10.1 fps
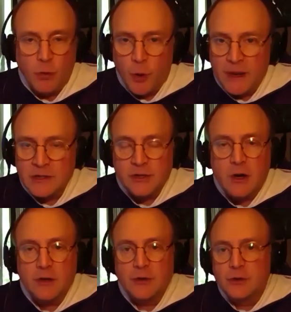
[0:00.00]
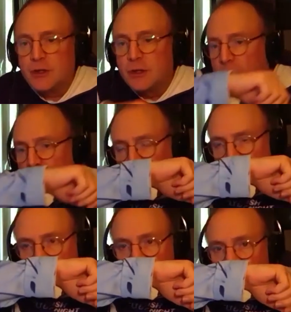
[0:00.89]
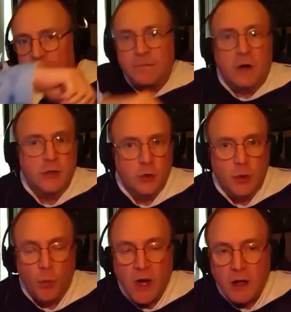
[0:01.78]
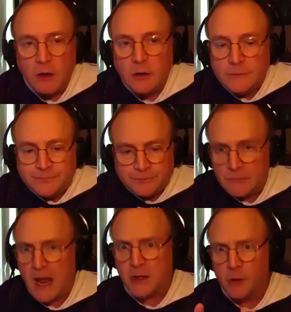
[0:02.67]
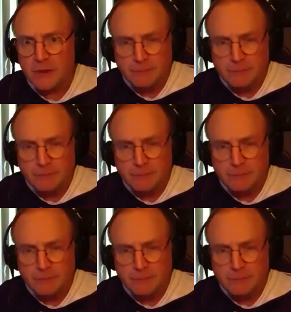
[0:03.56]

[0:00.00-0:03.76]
romance authors are doing well. Not COVID.